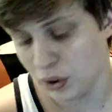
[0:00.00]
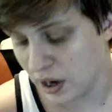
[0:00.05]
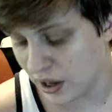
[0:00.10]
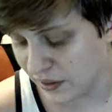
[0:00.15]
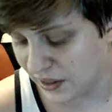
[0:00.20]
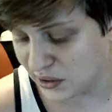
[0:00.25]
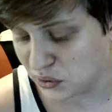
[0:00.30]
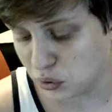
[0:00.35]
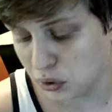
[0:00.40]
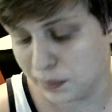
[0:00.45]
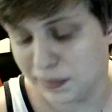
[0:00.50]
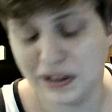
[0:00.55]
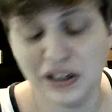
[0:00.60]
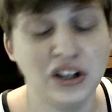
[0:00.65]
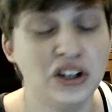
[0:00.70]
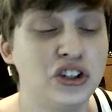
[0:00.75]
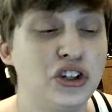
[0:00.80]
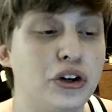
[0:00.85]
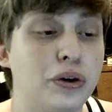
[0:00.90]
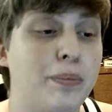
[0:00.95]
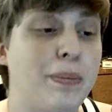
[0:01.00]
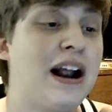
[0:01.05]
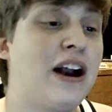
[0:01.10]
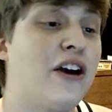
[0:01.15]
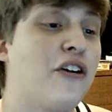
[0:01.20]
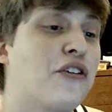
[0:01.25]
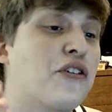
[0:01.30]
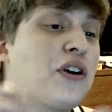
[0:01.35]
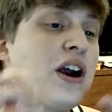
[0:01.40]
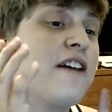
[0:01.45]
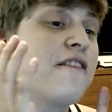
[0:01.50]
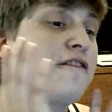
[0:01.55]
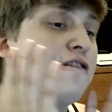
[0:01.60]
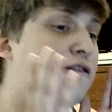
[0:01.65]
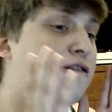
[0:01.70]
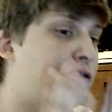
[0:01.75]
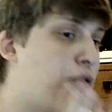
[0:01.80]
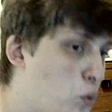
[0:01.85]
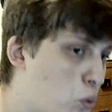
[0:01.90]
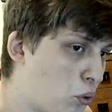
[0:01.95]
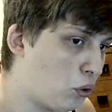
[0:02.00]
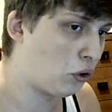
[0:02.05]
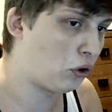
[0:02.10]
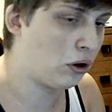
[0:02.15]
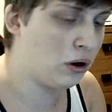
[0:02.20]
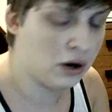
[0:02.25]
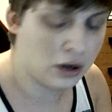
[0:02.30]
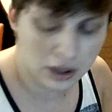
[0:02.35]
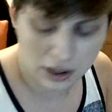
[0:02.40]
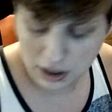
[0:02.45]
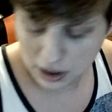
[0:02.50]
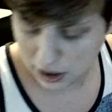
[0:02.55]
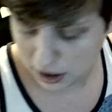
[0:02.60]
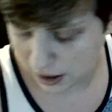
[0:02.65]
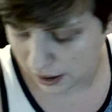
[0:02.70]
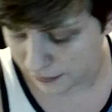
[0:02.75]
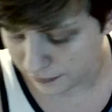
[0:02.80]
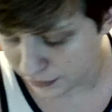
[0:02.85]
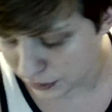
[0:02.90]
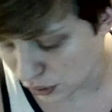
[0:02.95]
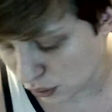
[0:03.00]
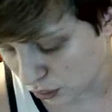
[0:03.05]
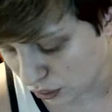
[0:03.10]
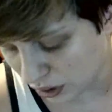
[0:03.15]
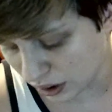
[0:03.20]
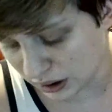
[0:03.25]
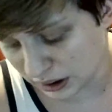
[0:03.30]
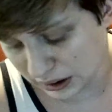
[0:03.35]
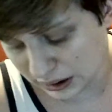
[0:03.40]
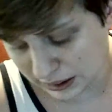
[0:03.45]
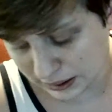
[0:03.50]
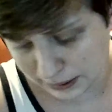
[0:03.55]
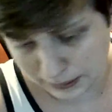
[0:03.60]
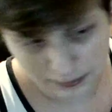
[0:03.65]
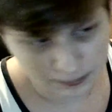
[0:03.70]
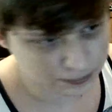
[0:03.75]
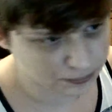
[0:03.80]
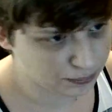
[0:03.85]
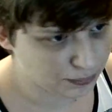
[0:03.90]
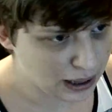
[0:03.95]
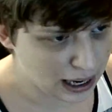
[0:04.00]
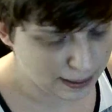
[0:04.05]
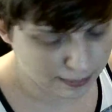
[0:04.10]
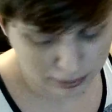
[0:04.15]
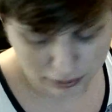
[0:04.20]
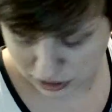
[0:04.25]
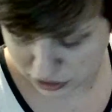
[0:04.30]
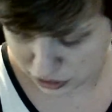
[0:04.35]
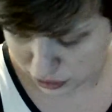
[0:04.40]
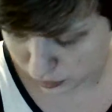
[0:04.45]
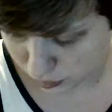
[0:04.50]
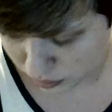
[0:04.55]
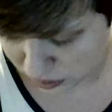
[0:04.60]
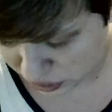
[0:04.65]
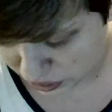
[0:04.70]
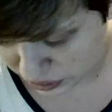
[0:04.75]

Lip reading: This would have been under paragraph 4 of your papers you